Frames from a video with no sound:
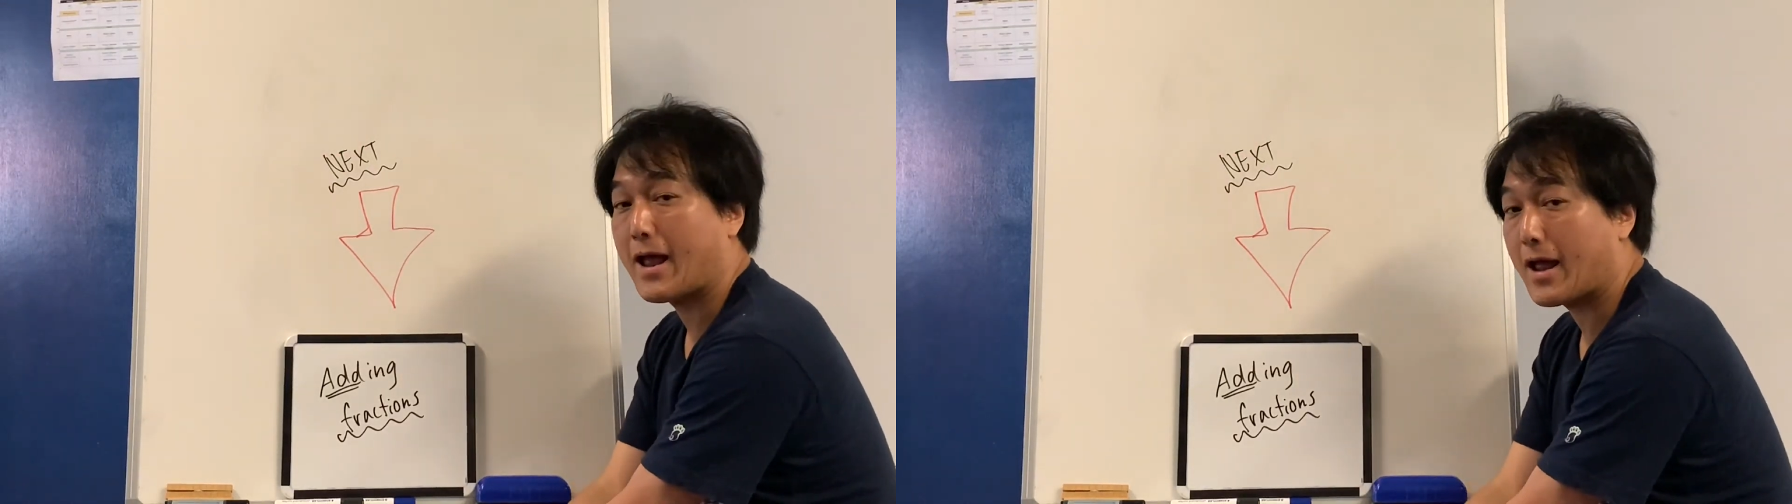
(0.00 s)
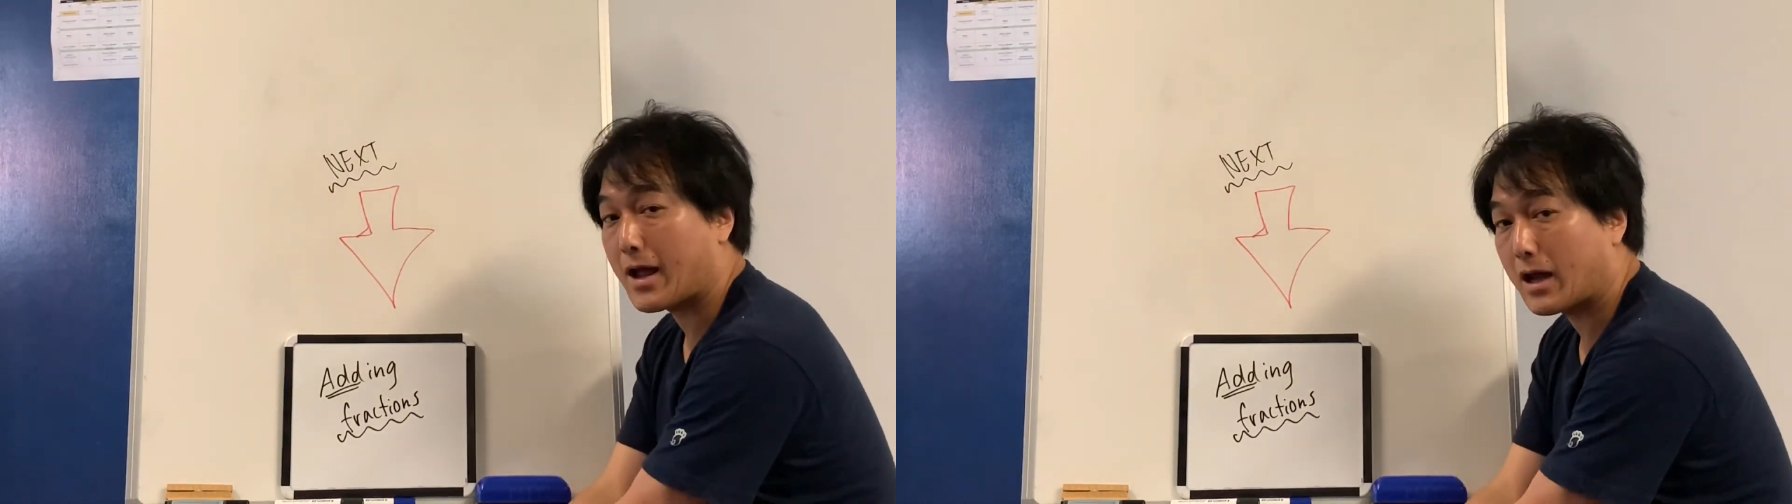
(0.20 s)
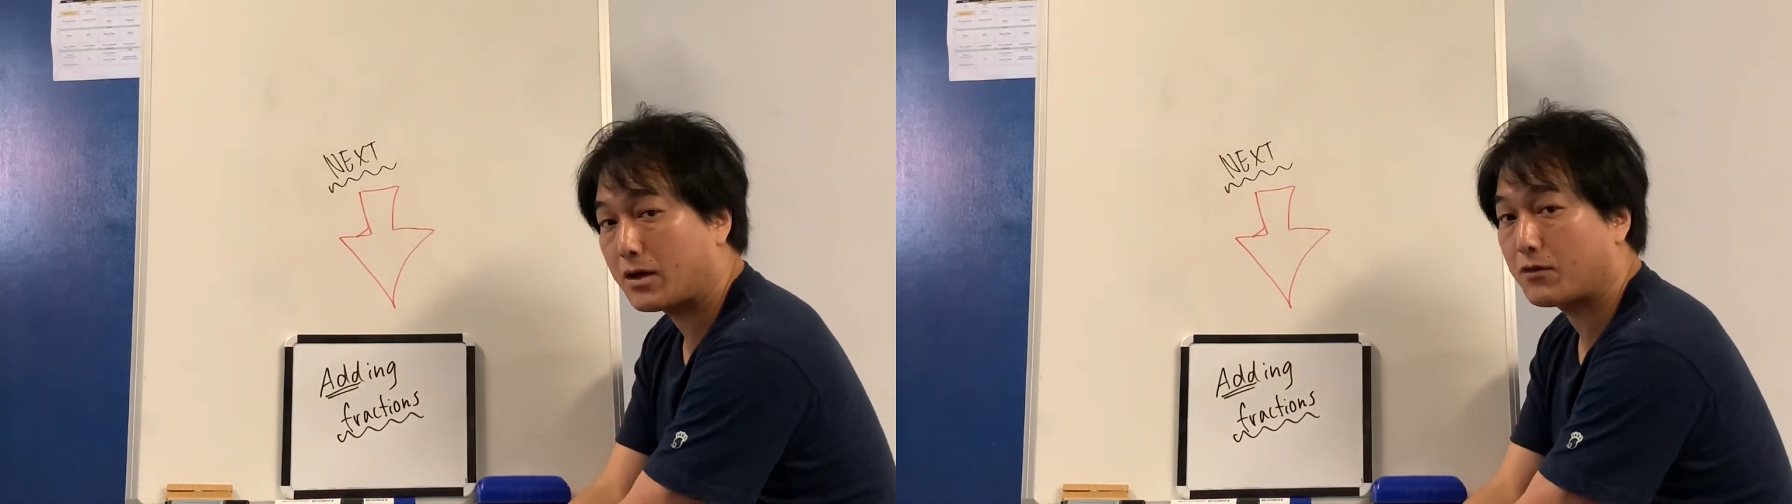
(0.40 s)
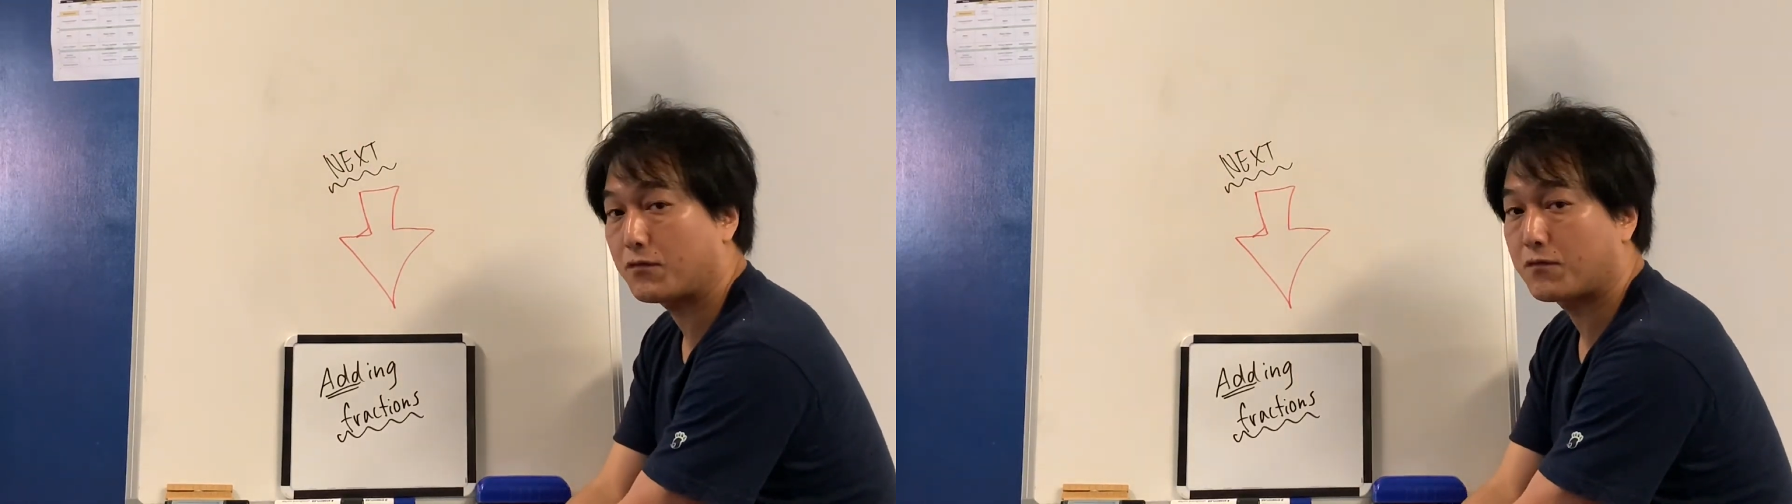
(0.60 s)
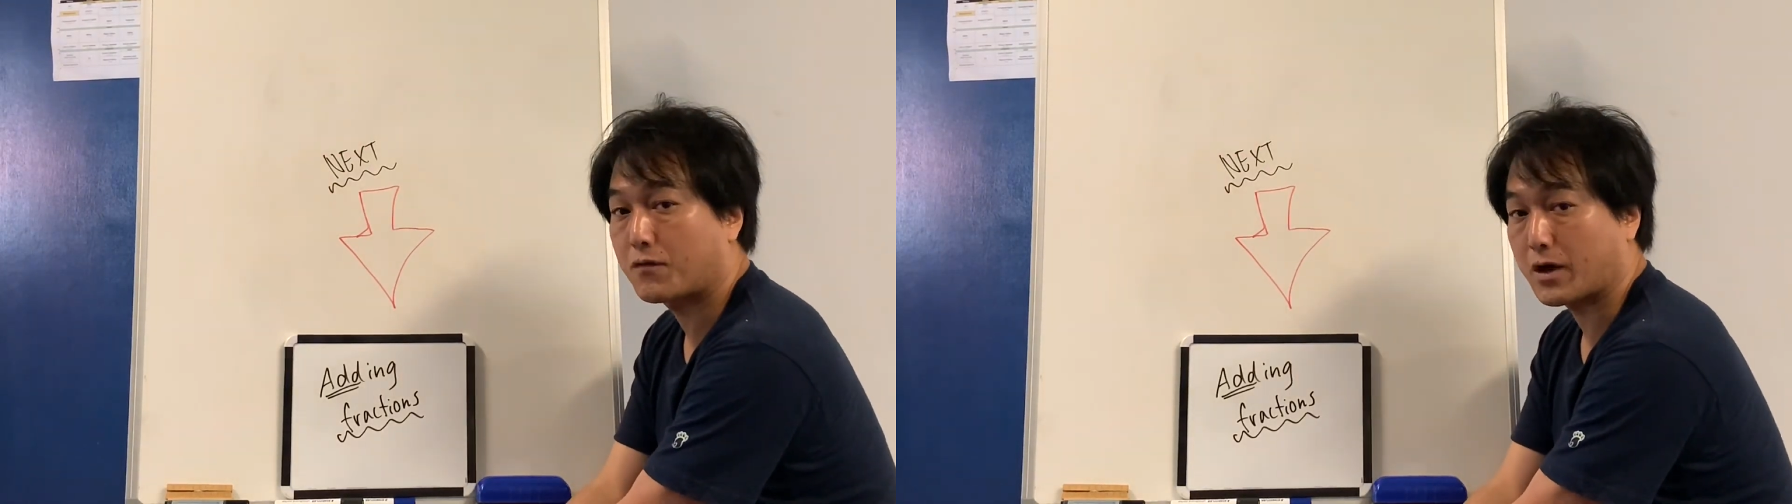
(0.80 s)
add
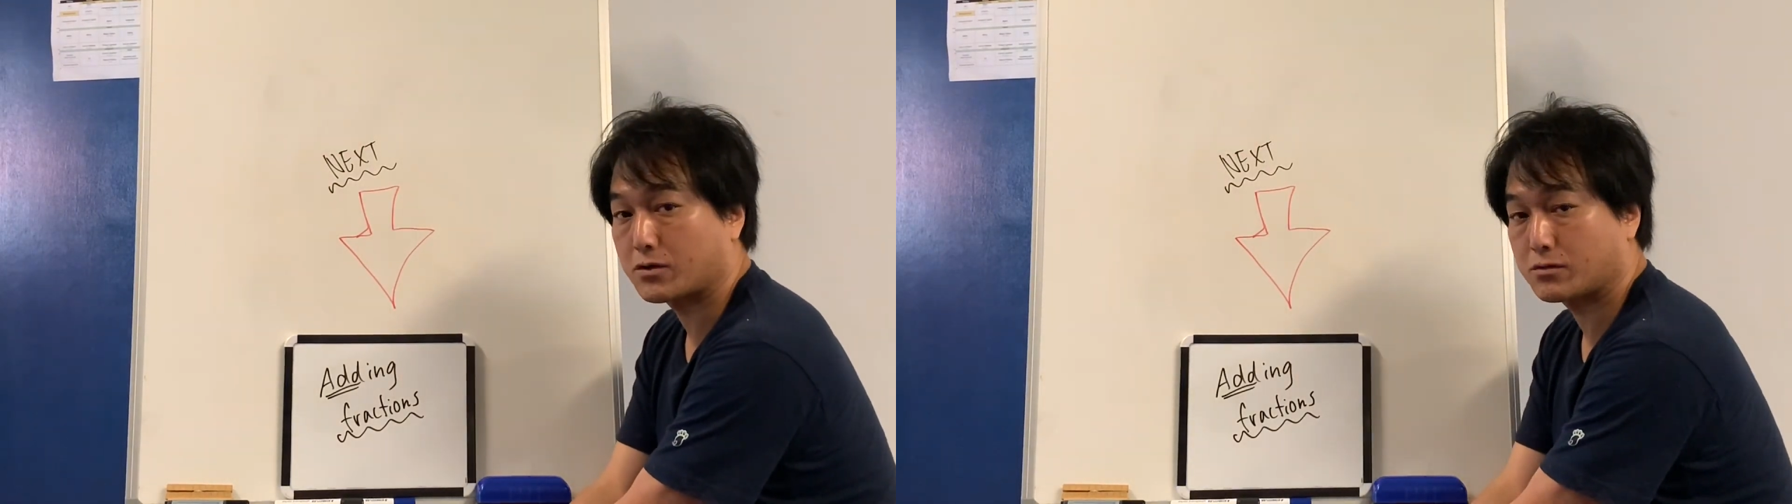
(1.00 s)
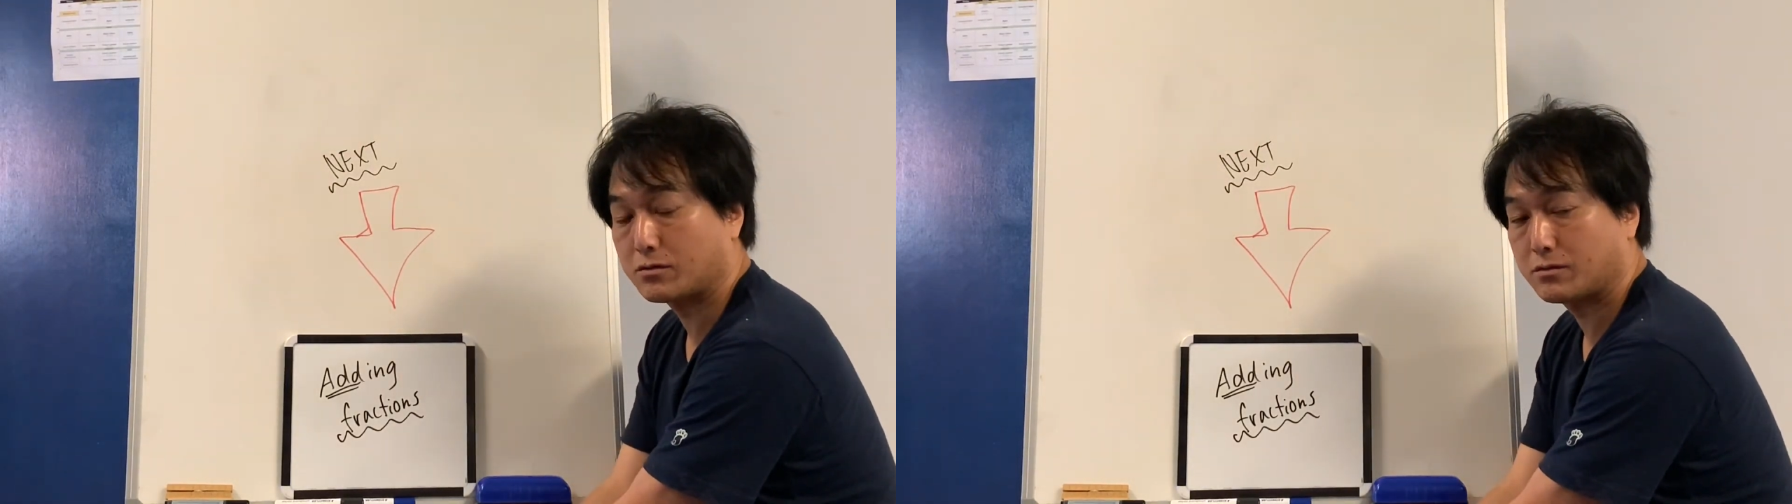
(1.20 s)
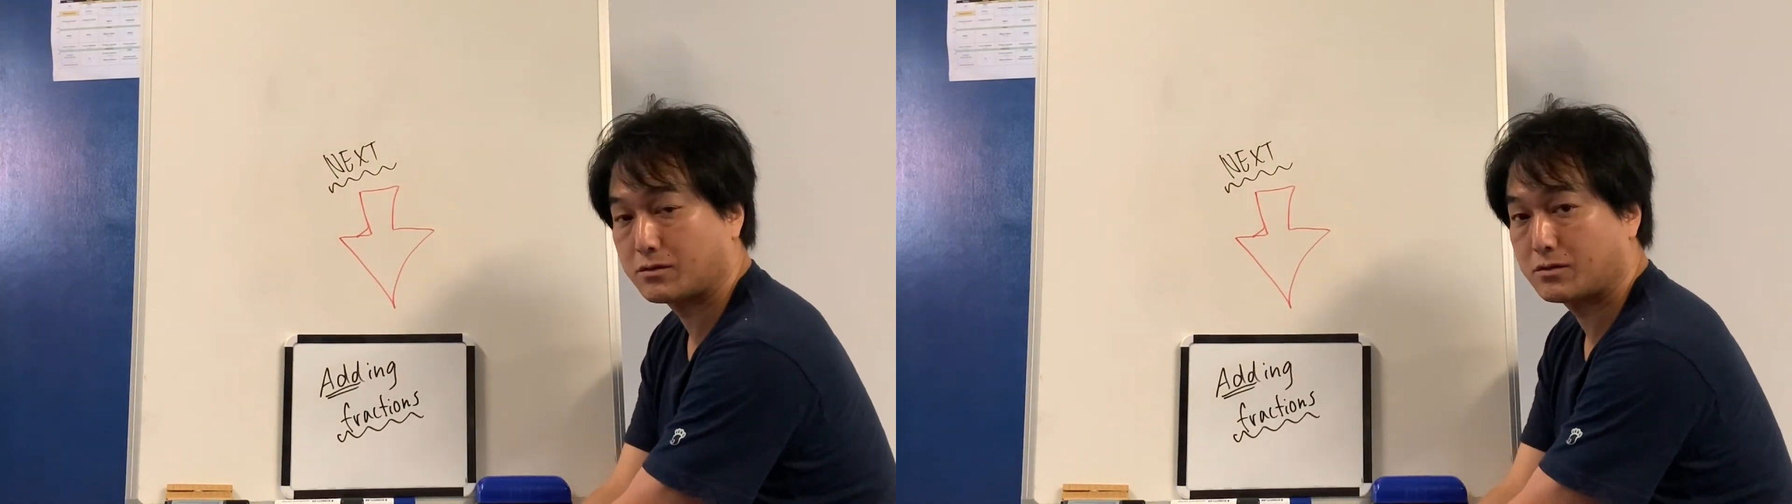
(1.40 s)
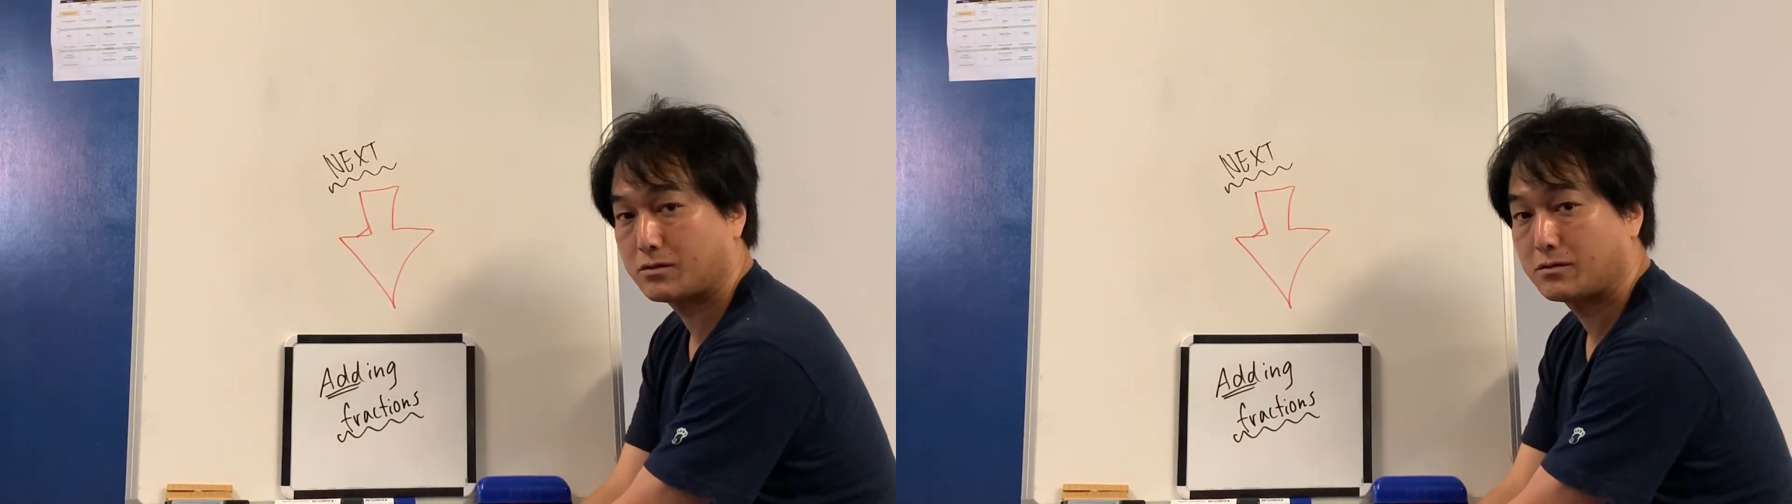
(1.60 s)
fractions.